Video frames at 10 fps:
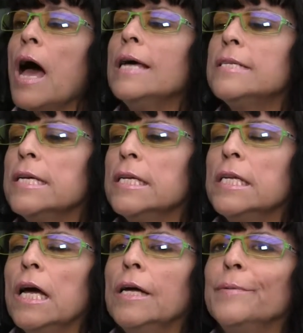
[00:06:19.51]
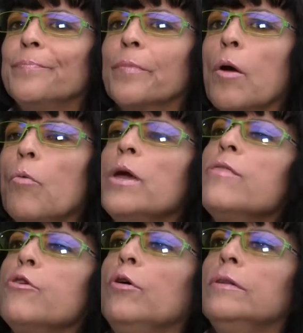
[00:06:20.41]
I said, we
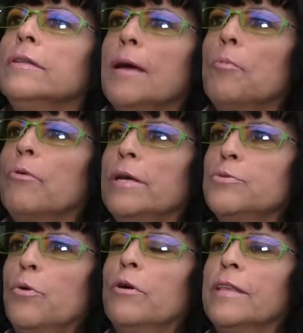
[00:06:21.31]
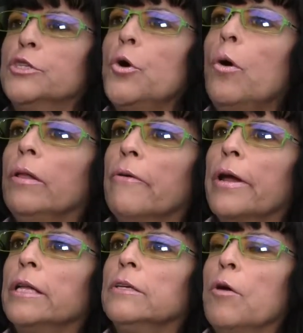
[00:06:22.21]
thought the Democrats were the
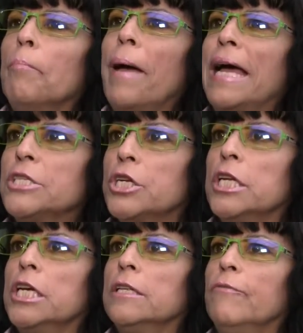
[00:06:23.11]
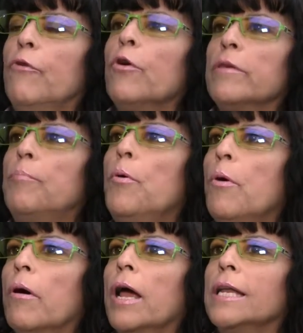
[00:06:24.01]
tolerant, compassionate, for the
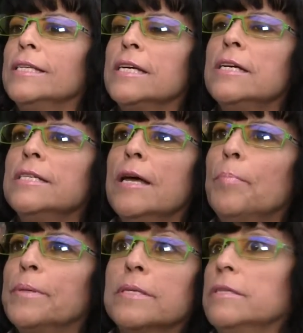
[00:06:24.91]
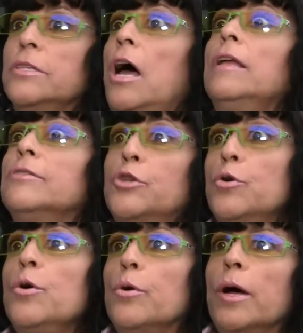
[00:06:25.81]
poor. And it turns out it's not
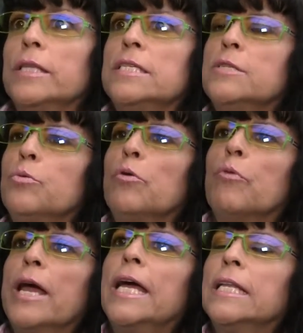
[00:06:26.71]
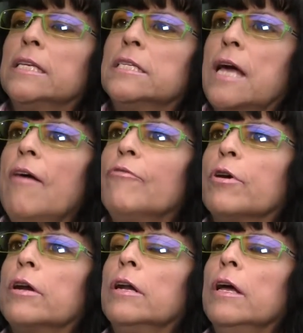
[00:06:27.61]
true. And this is what Reagan
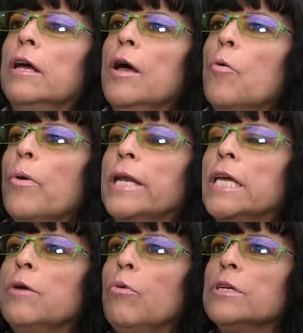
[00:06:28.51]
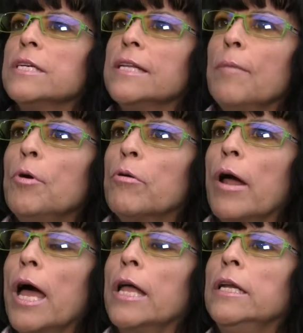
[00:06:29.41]
discovered when he was a
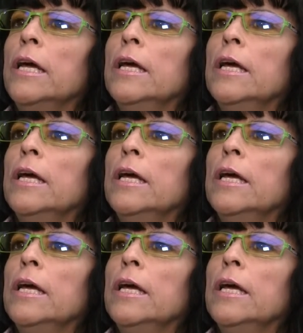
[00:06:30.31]
Democrat.